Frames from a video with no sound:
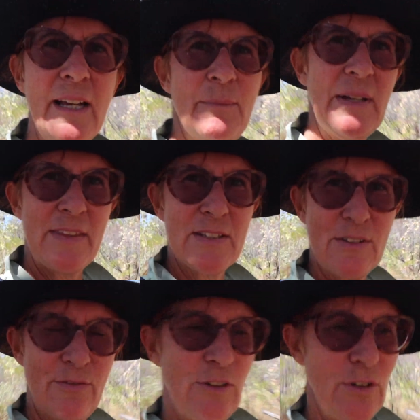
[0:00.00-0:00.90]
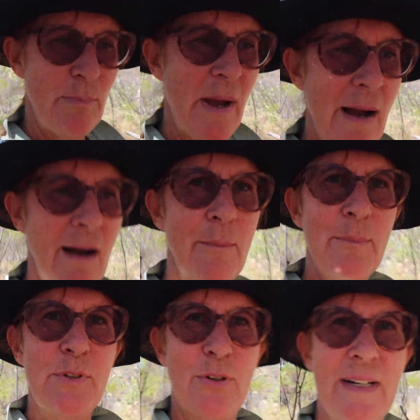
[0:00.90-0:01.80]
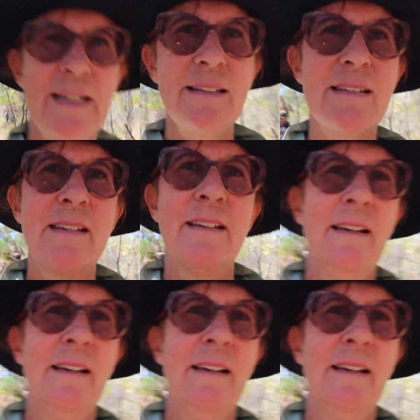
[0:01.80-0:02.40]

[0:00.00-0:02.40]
but there's a few palm trees.